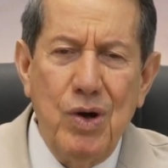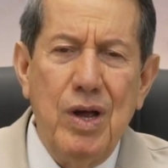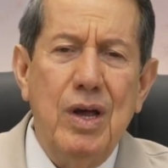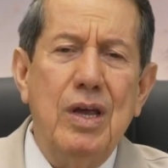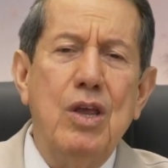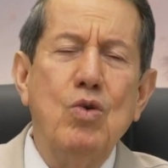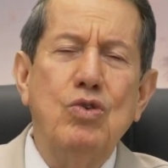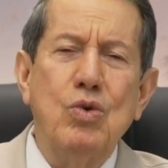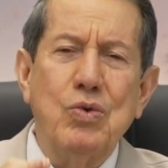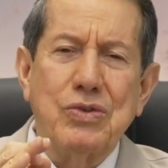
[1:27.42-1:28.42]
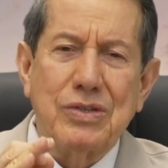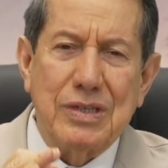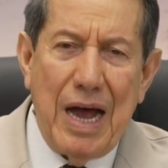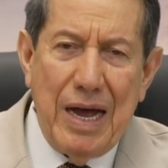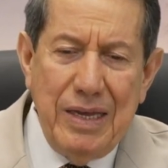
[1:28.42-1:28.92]
I reprove it and I
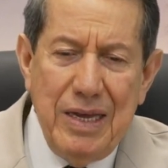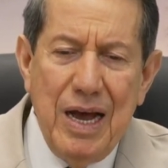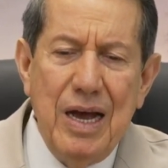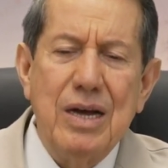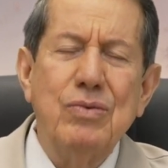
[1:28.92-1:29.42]
command,